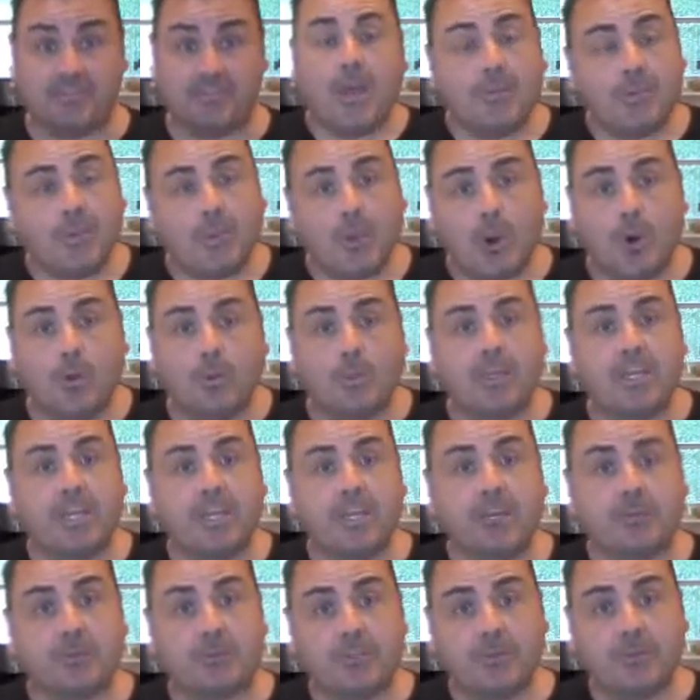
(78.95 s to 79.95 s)
The only
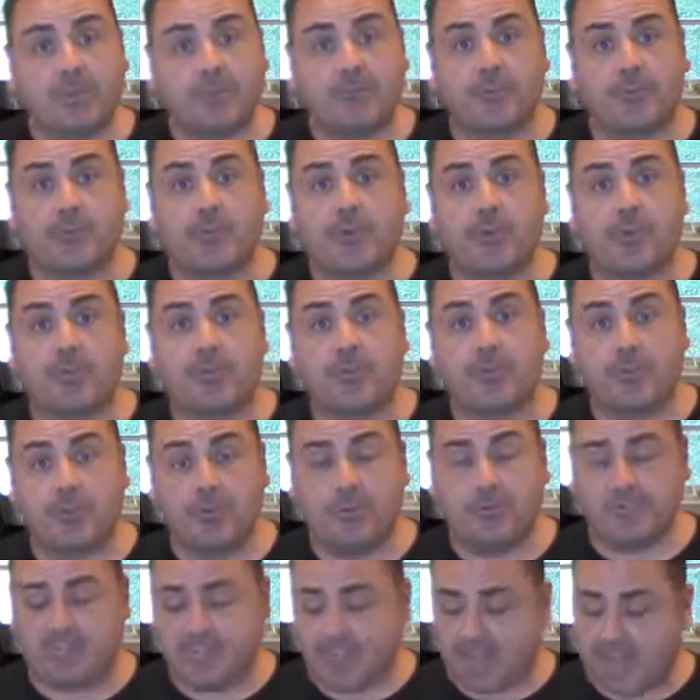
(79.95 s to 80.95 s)
issue if you're going to be
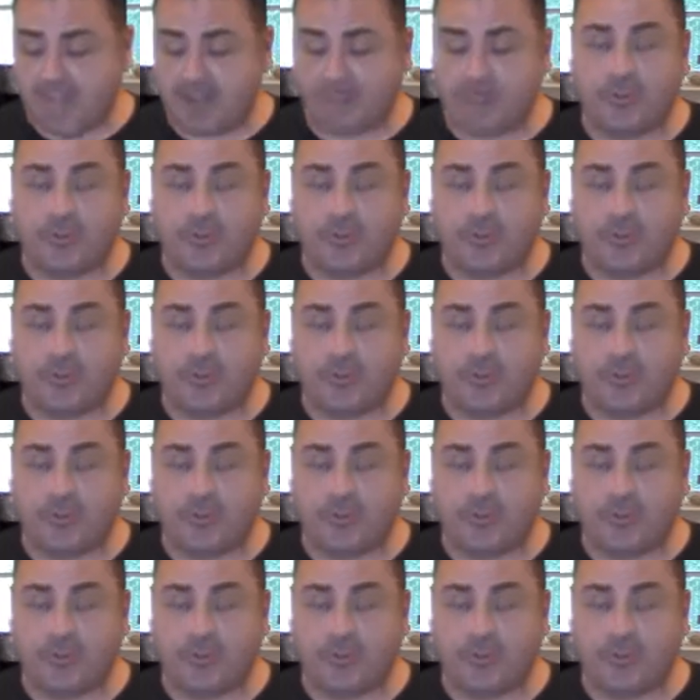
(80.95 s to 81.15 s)
using that,